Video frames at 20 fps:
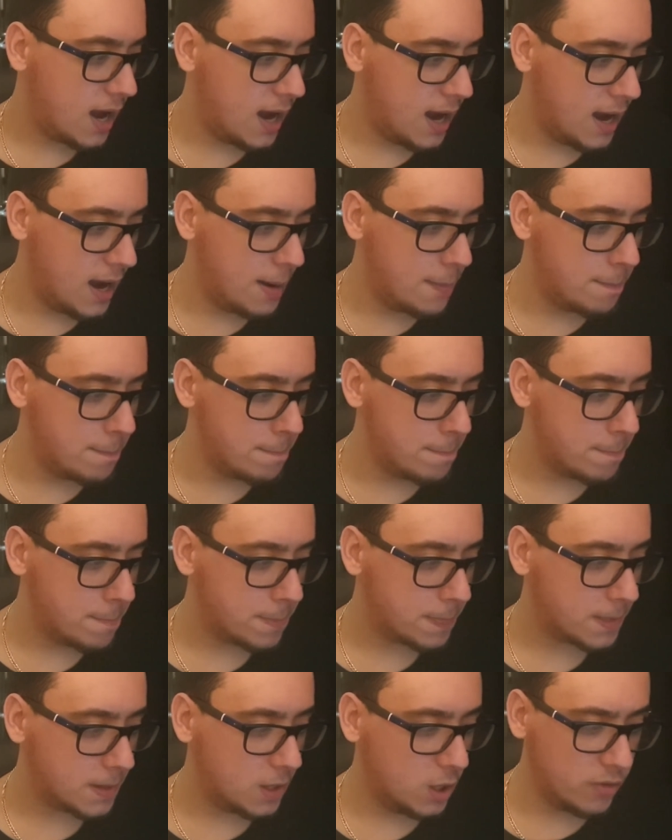
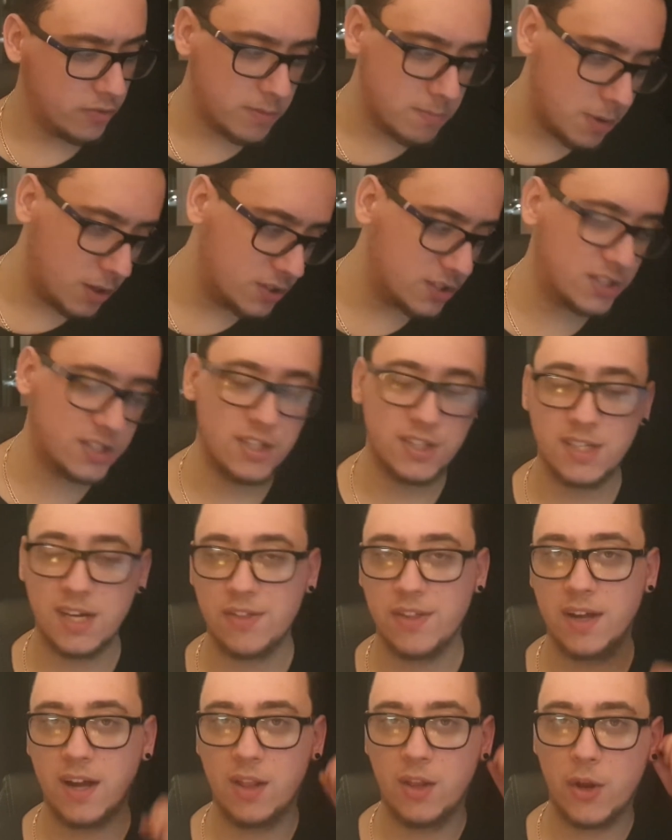Love and Monsters,
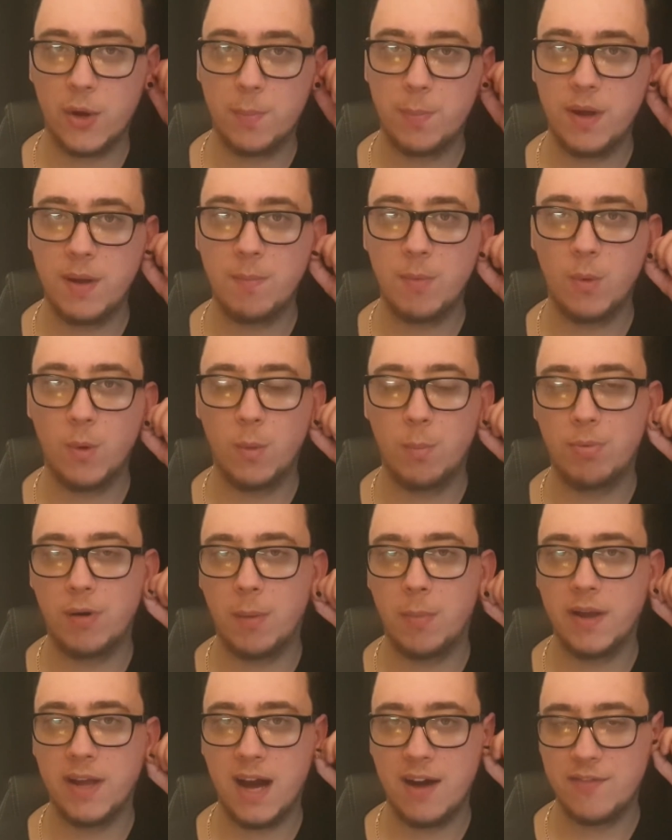I think a lot of people will
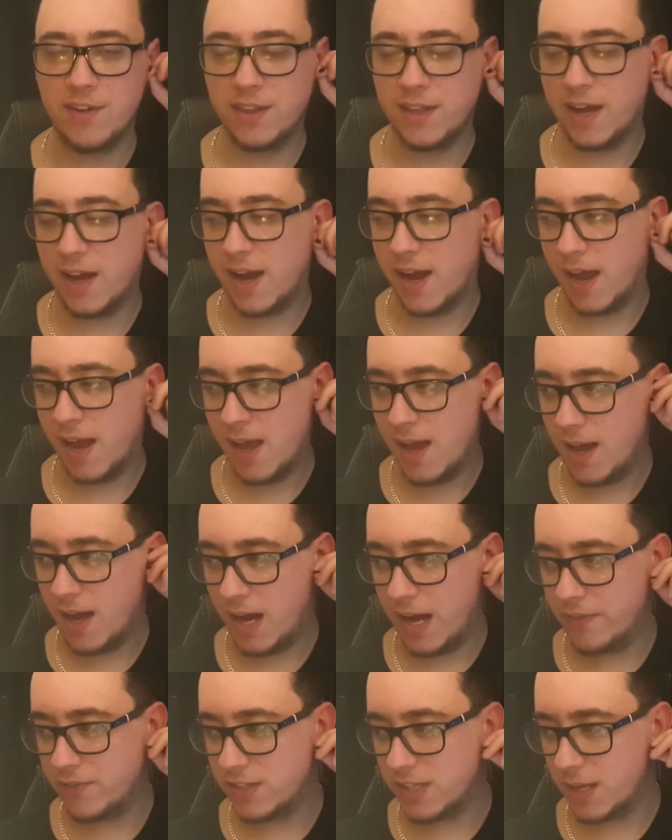probably have in there.
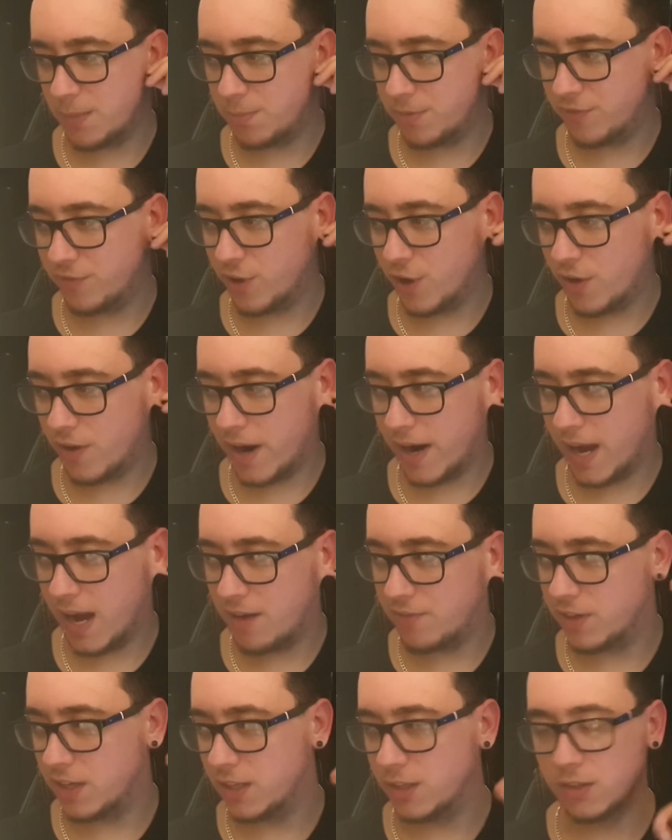I've said before, I
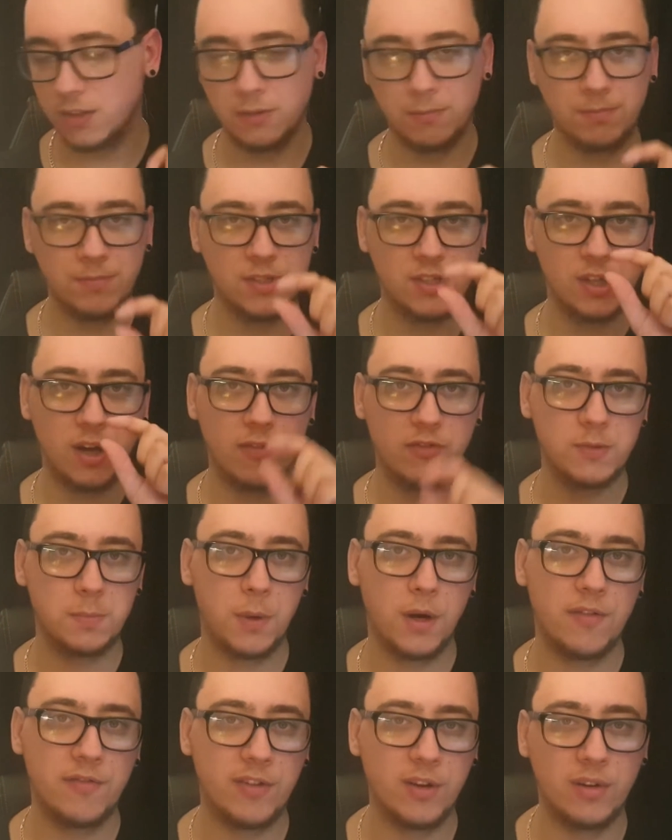have a little soft
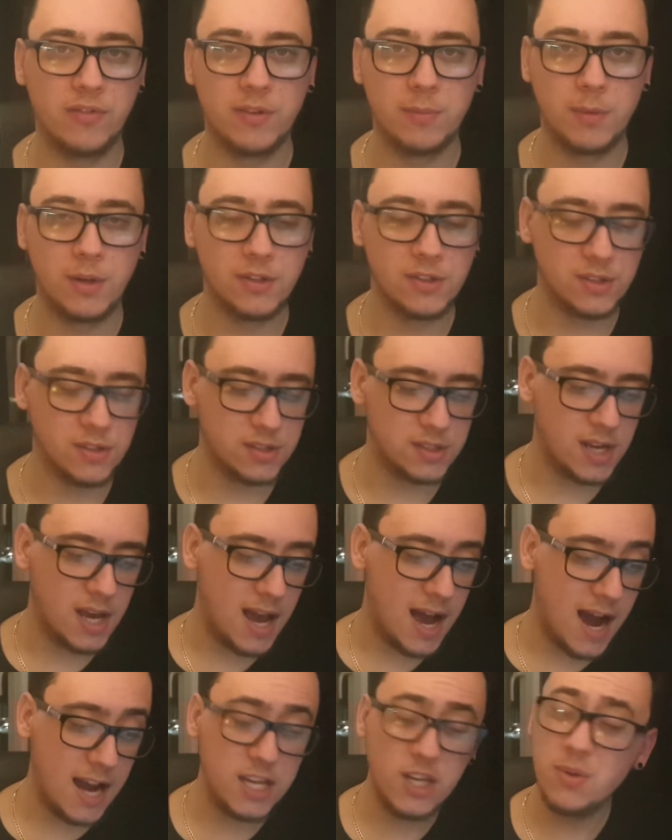spot for Love and Monsters.
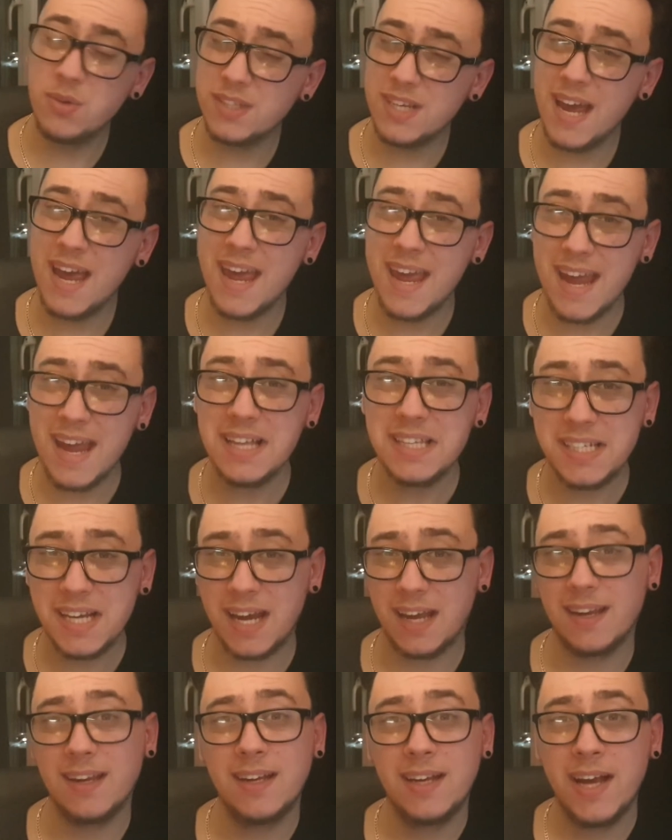I used to hate
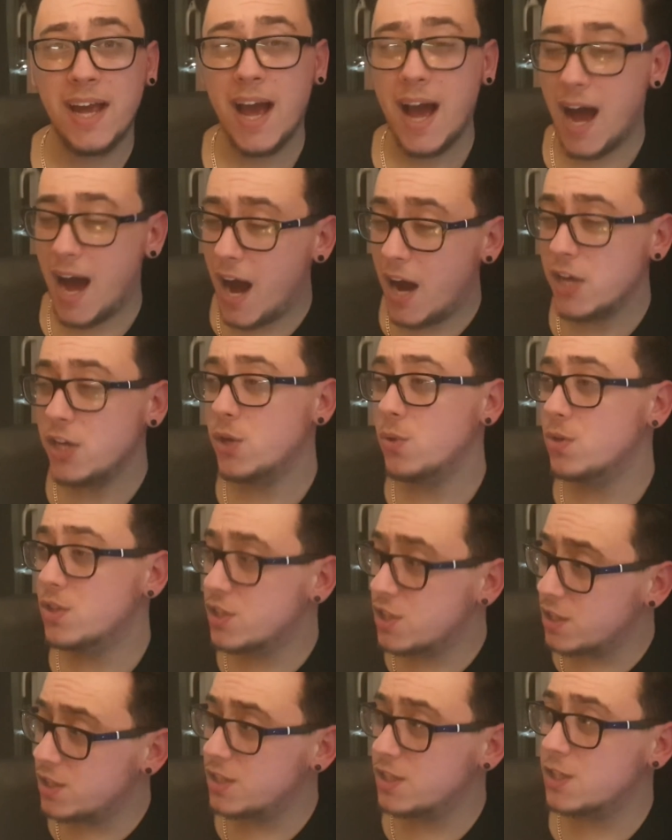it. I
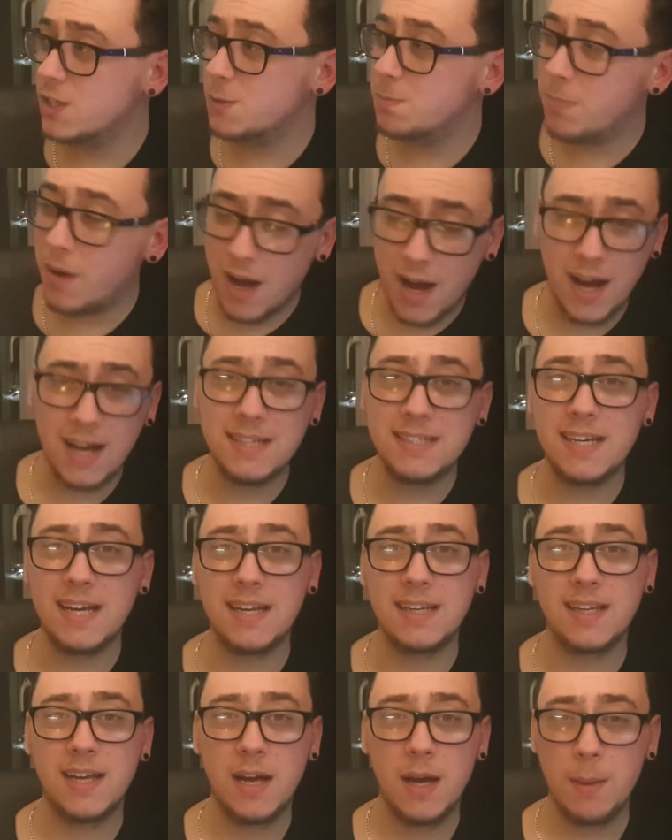used to despise
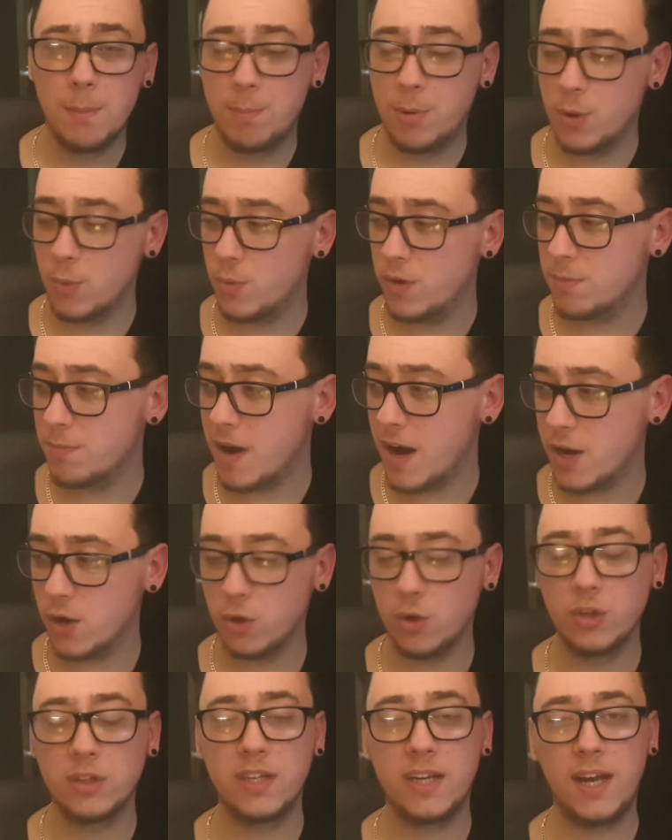it. But with my
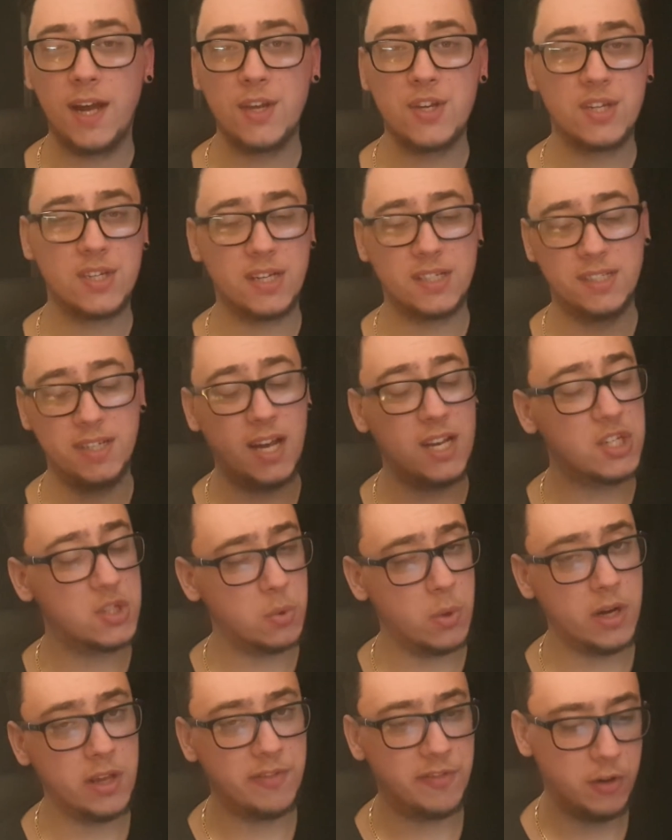old age, as I said,
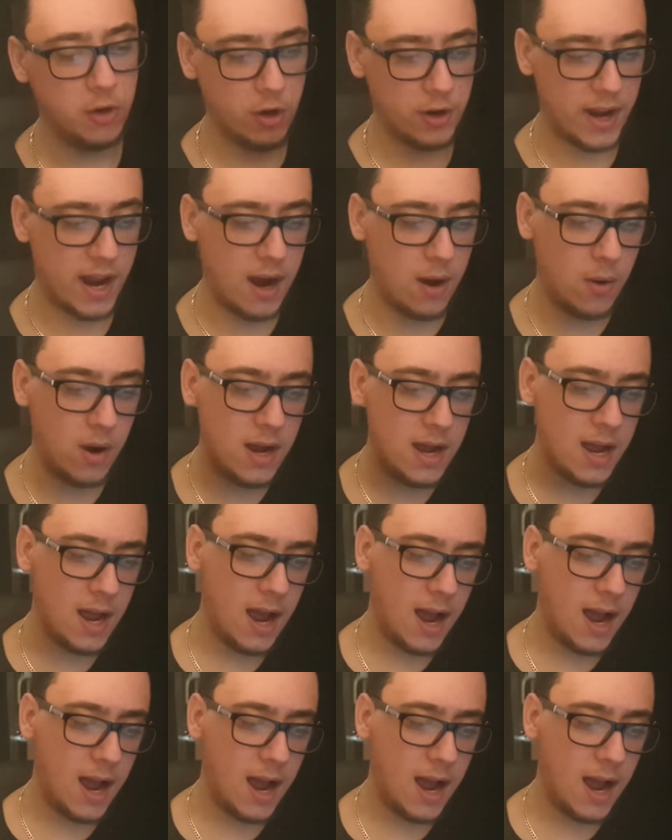24 now,